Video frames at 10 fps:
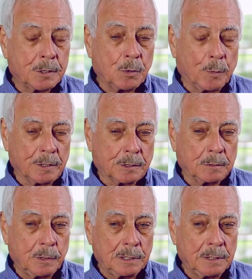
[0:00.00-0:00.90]

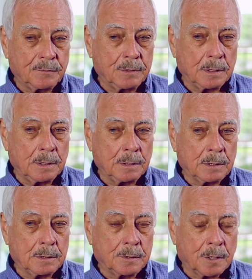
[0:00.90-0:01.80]
situation. We lived
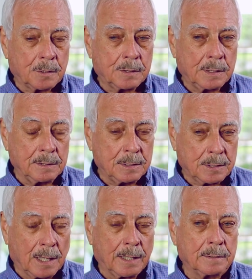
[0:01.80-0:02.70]
uh, just
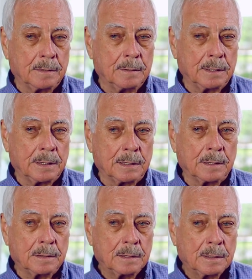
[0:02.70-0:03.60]
inside the,
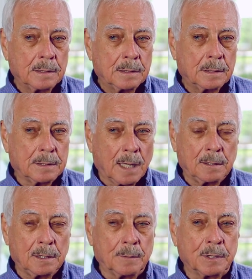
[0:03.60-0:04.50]
the
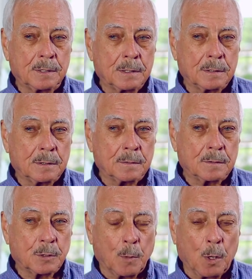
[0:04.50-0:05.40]
town limits,
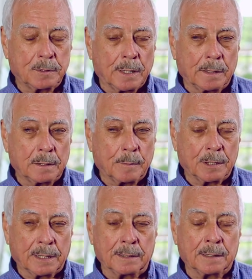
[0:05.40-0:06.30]
small town,
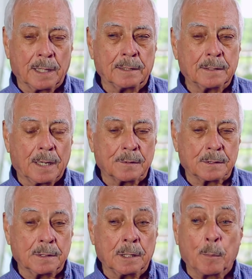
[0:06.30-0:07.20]
about eight,
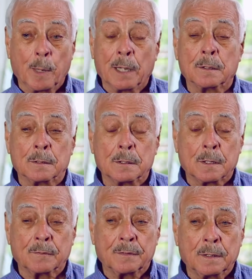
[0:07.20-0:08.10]
9,000, in the mountains
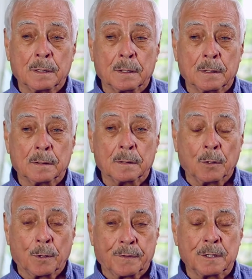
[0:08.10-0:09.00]
of uh,
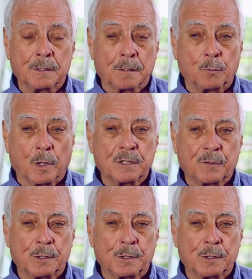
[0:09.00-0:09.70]
northeastern West